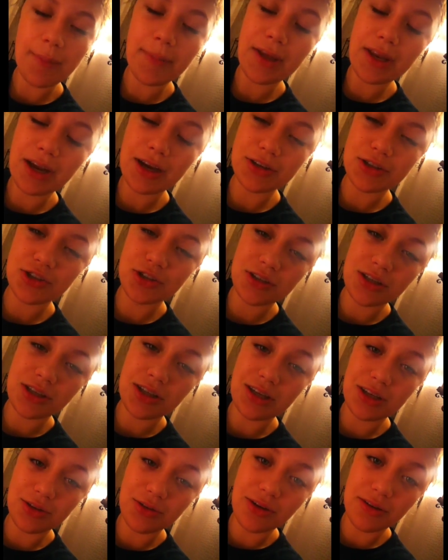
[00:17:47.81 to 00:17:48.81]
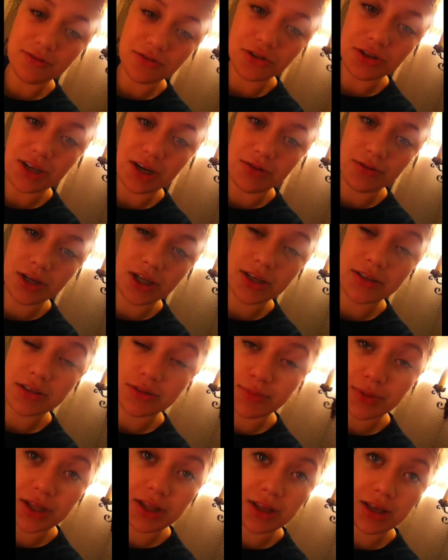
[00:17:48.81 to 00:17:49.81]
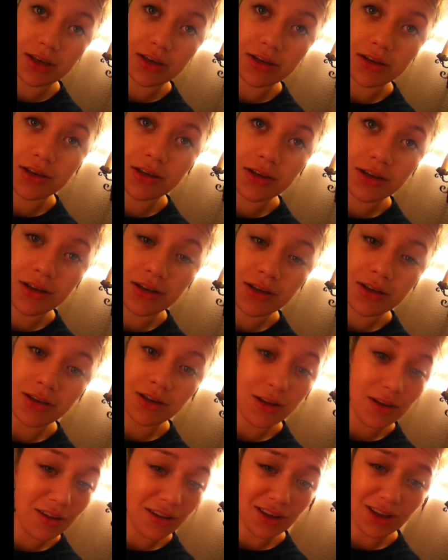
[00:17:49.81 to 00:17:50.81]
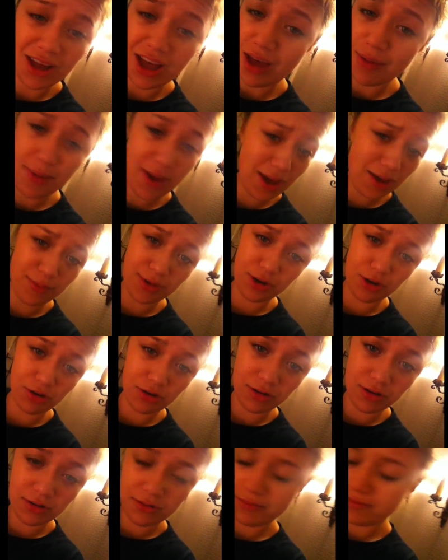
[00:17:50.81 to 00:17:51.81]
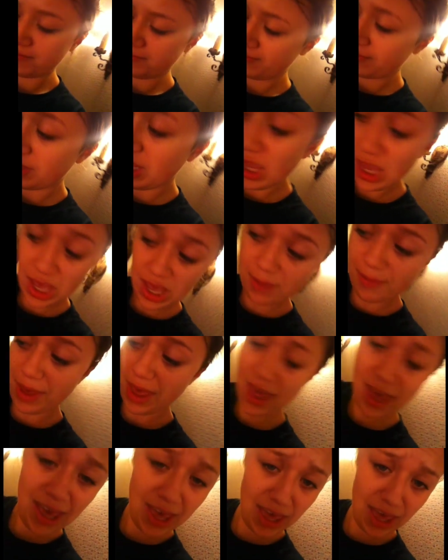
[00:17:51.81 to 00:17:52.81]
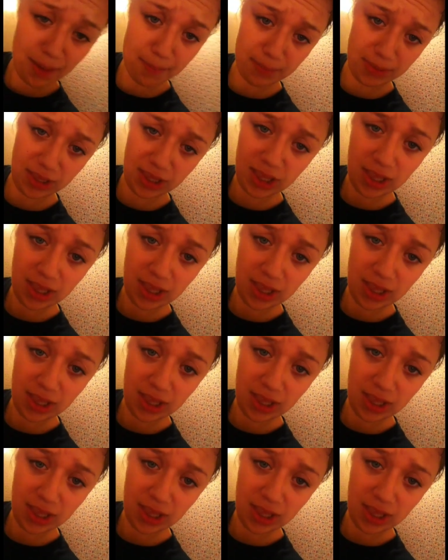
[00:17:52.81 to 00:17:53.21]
I mean, actually, like, you have your down days, but, like, I'm a happy girl. I'm happy.